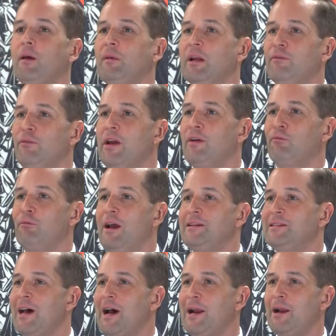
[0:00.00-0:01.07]
I mean, if we have red
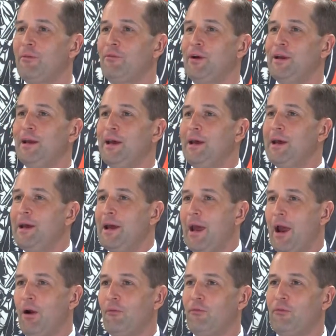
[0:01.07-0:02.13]
tide
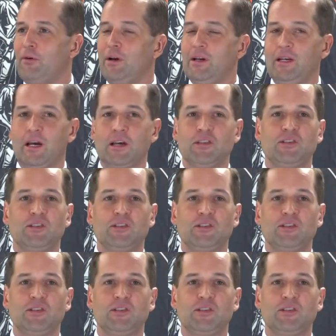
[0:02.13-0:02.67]
every